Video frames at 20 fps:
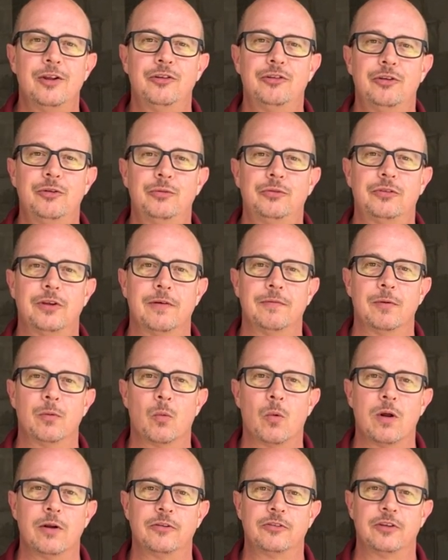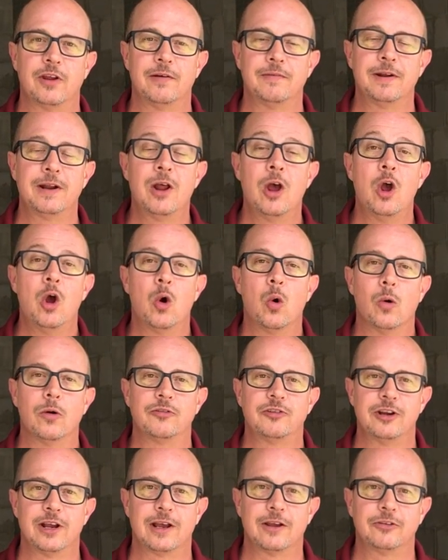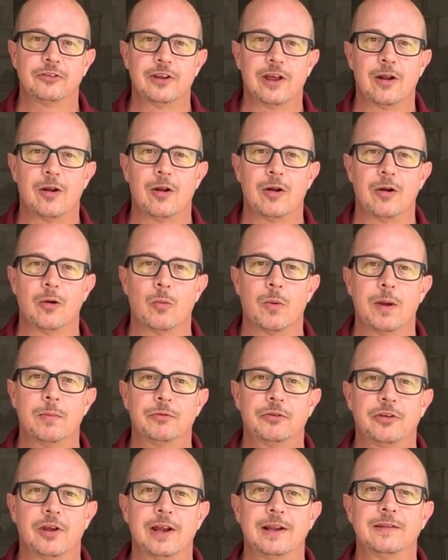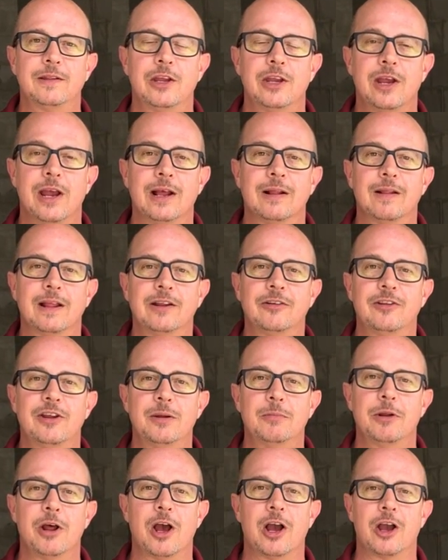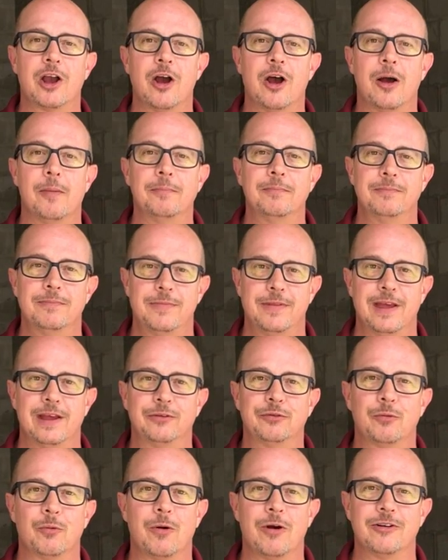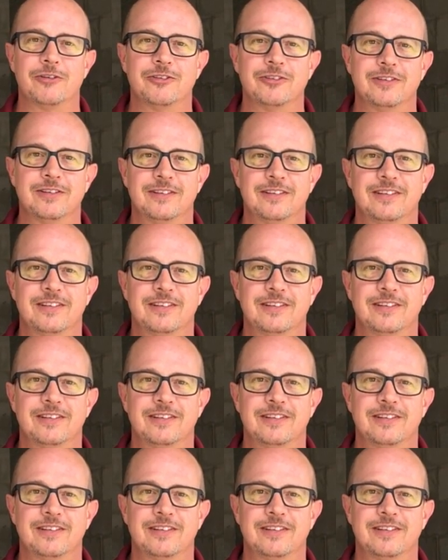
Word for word: 2717 or check us out on our website, theyinglingteam.com. Thanks for watching.